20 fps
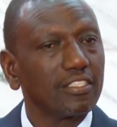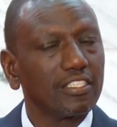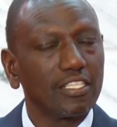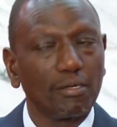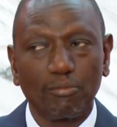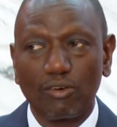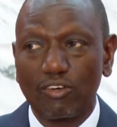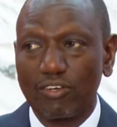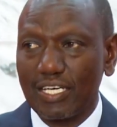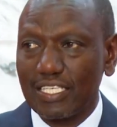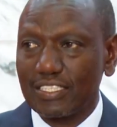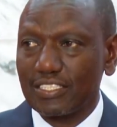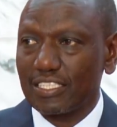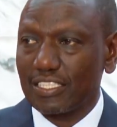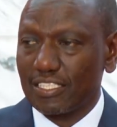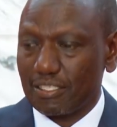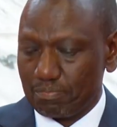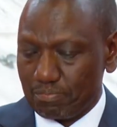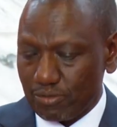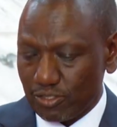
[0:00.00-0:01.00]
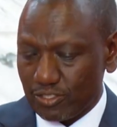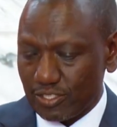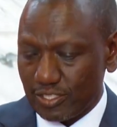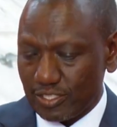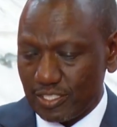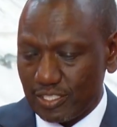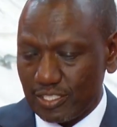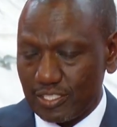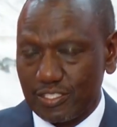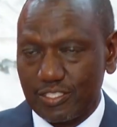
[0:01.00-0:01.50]
democratic
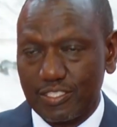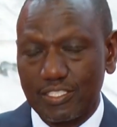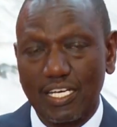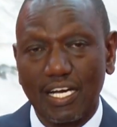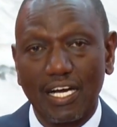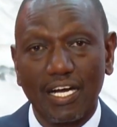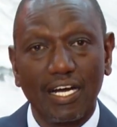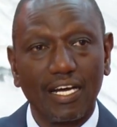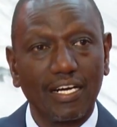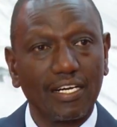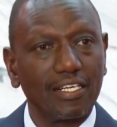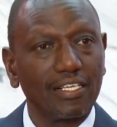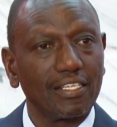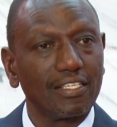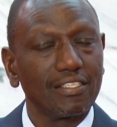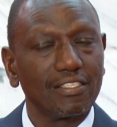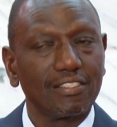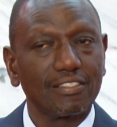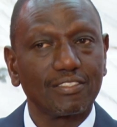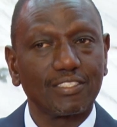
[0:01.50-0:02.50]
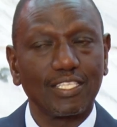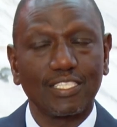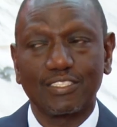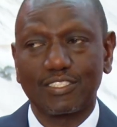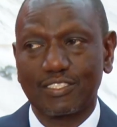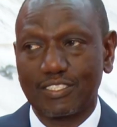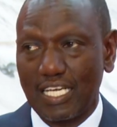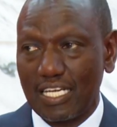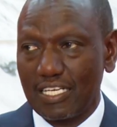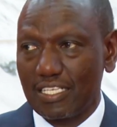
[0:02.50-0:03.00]
processes are
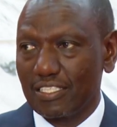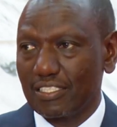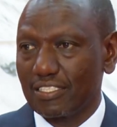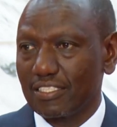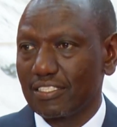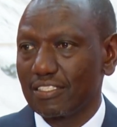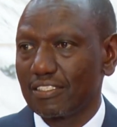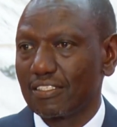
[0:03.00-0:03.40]
sustained